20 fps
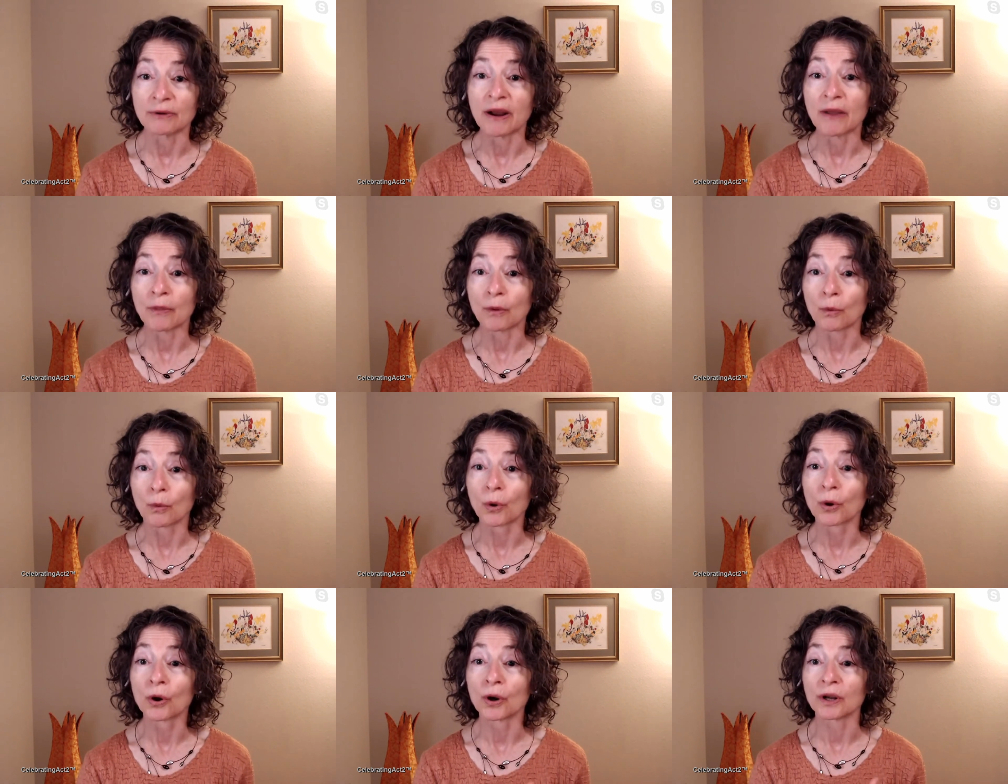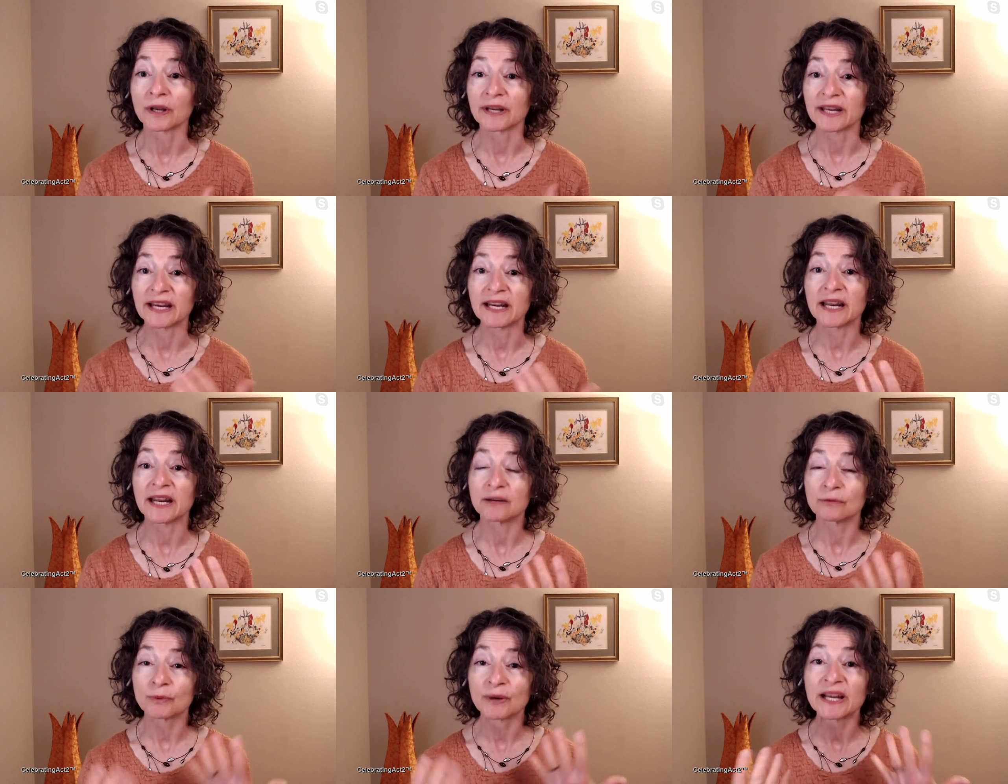around the world, and
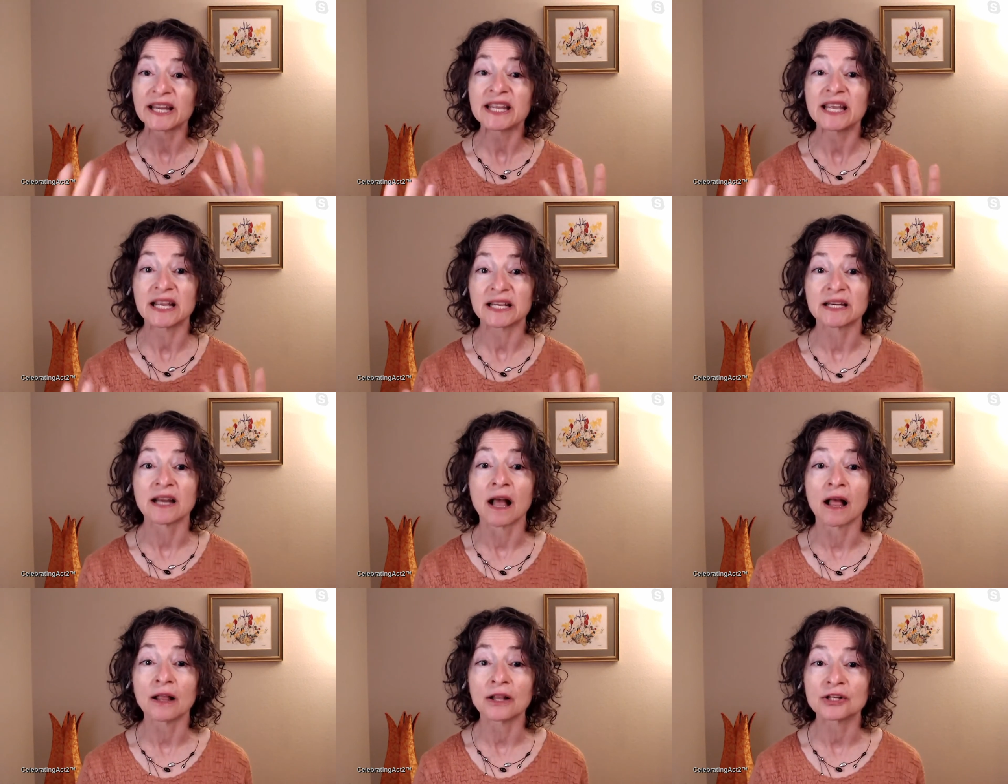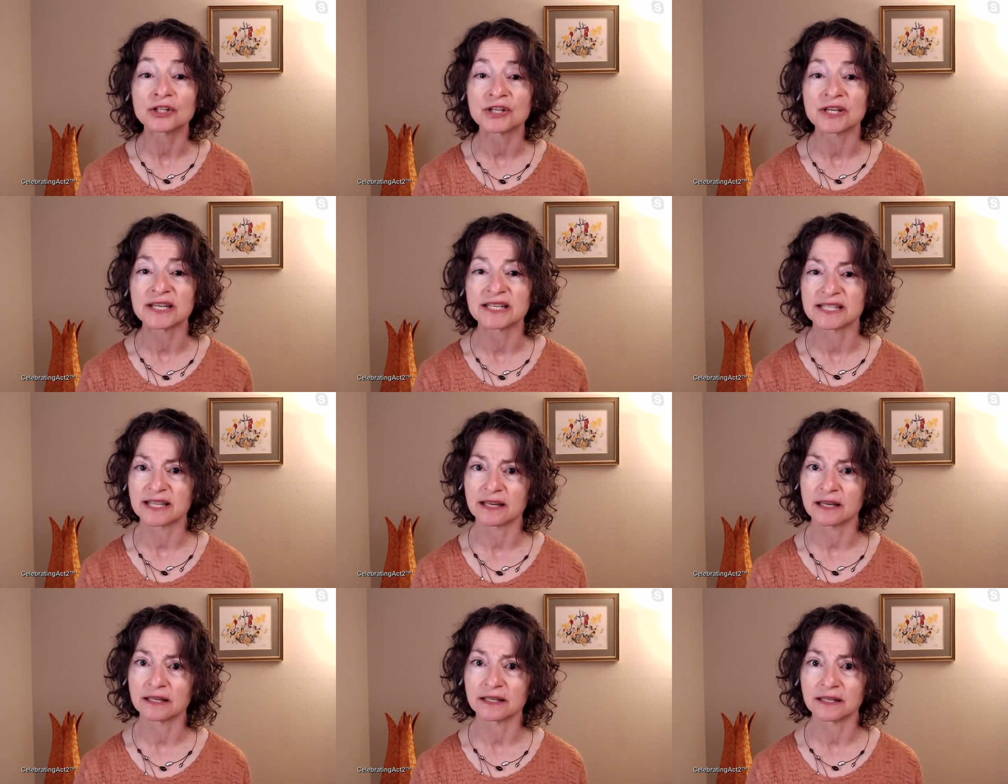it really
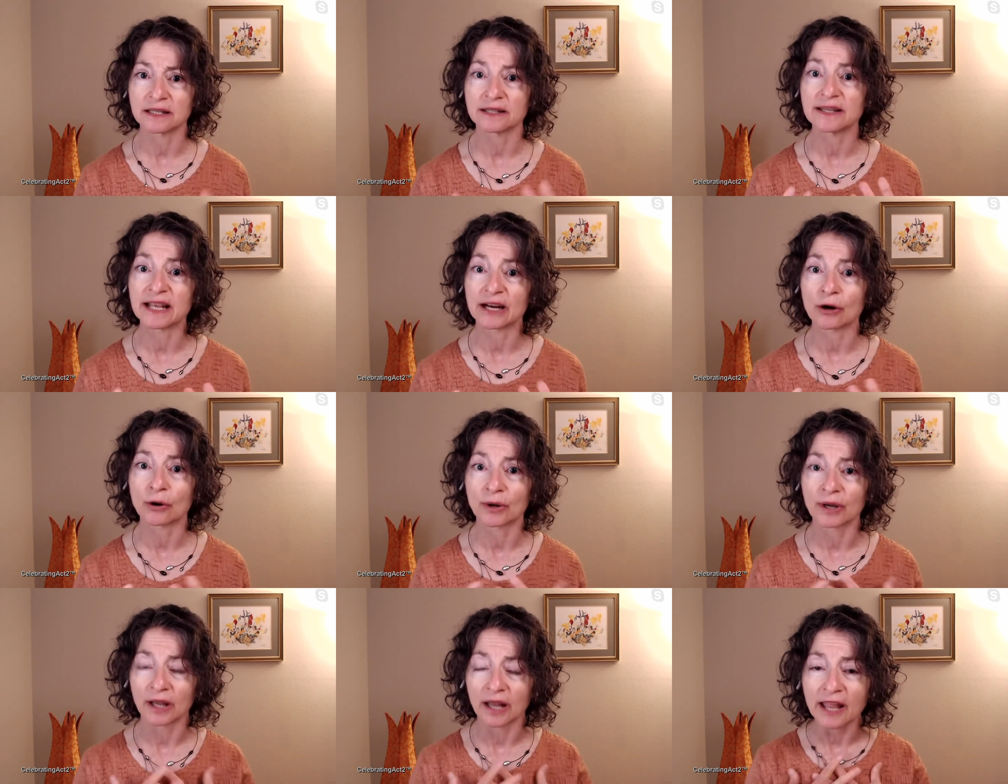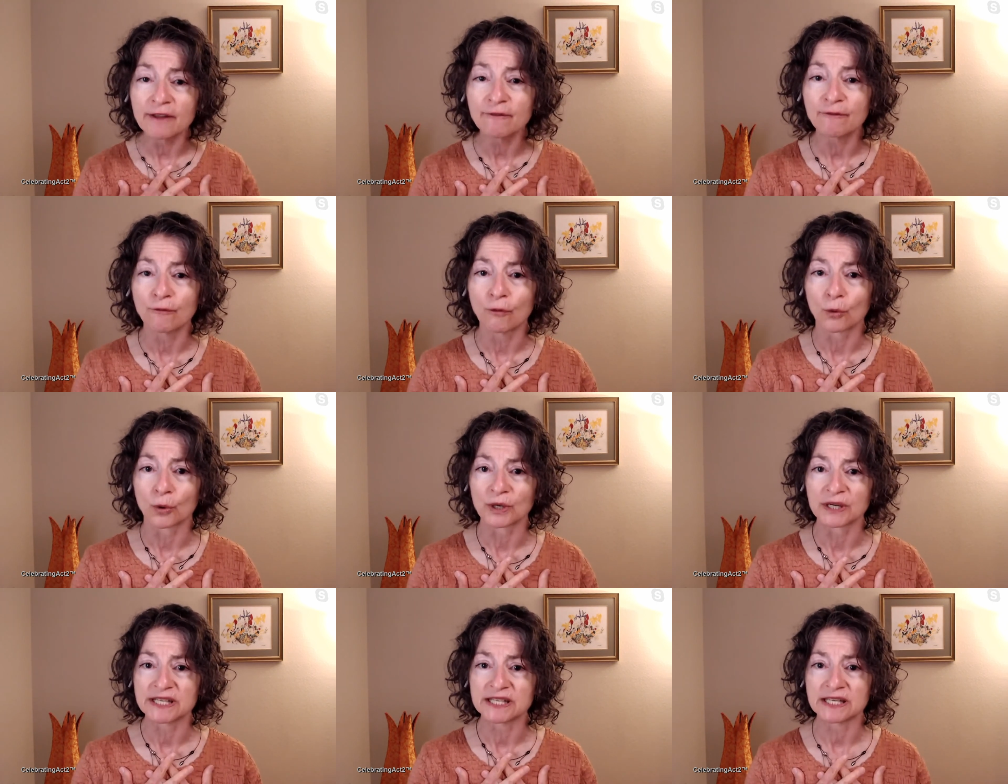acknowledges that our life
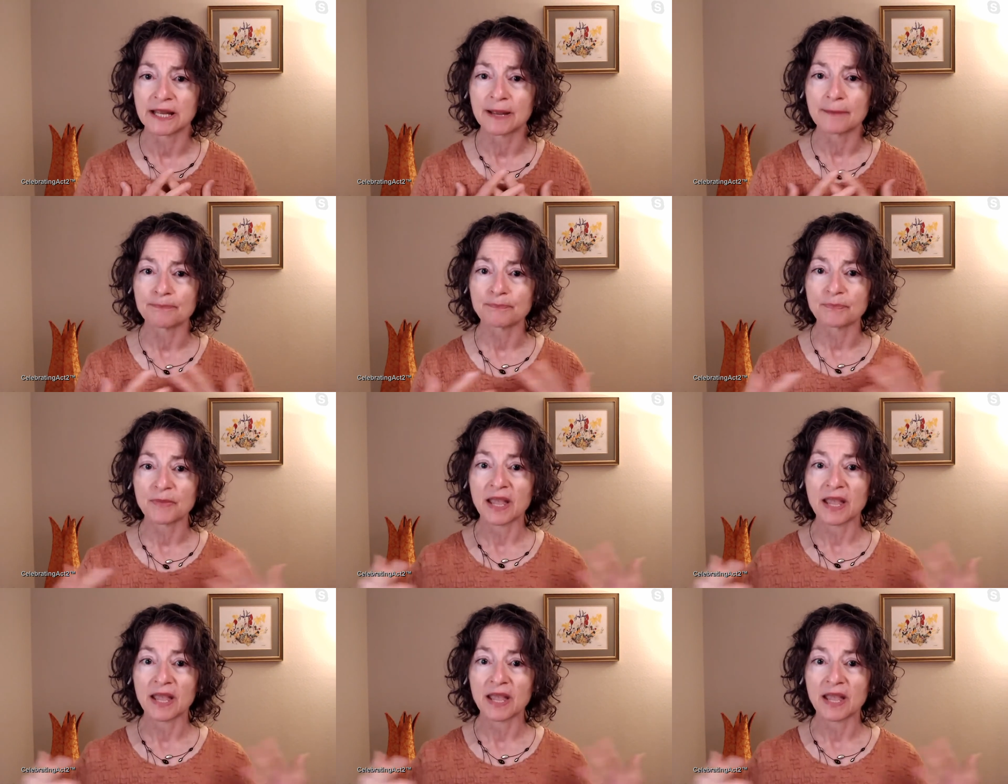force